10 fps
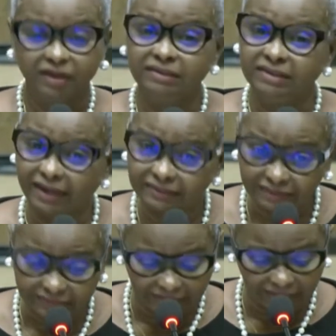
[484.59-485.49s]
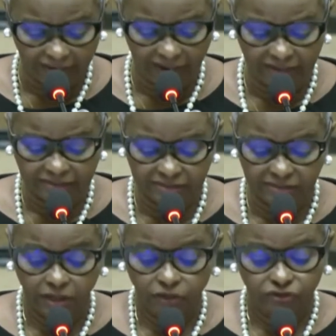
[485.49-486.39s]
Yet at NIS,
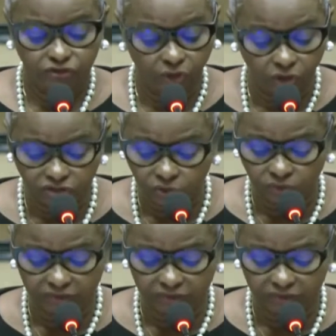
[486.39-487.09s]
those who